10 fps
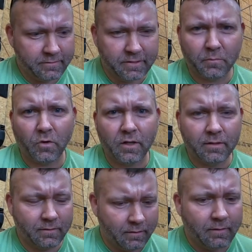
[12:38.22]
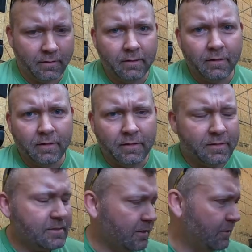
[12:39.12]
somewhat.
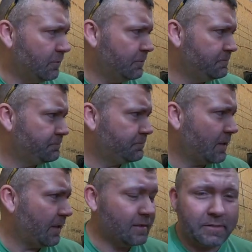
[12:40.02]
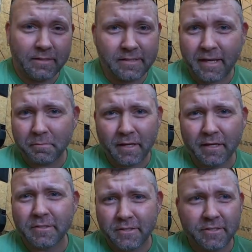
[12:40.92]
So it's the same
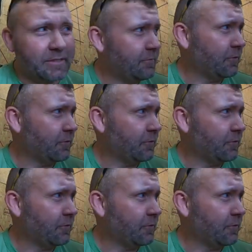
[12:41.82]
thing, just